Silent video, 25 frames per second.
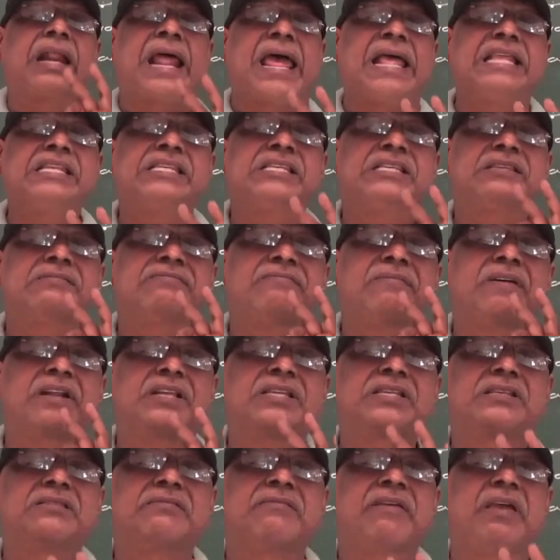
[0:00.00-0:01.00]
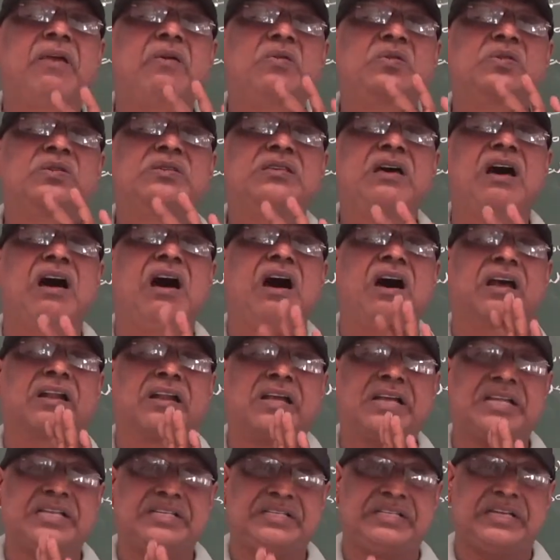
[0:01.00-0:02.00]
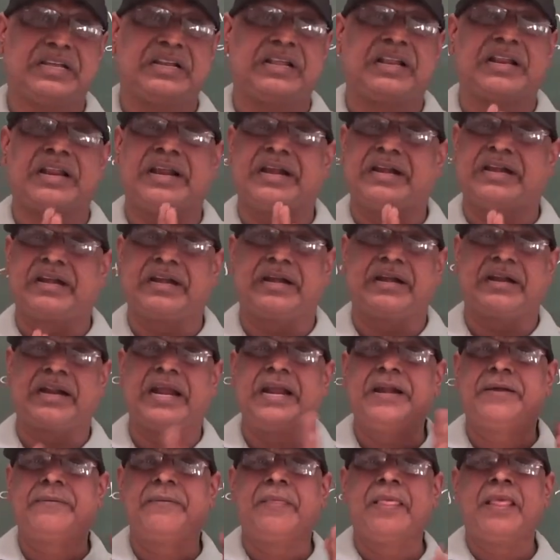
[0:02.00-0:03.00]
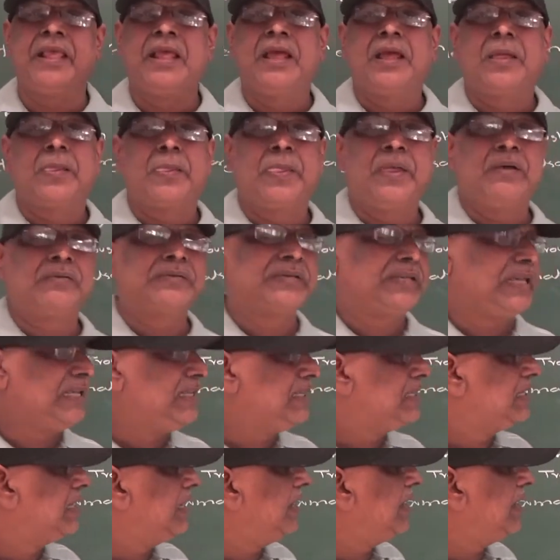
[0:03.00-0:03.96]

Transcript: transverse waves are generated, right? Now since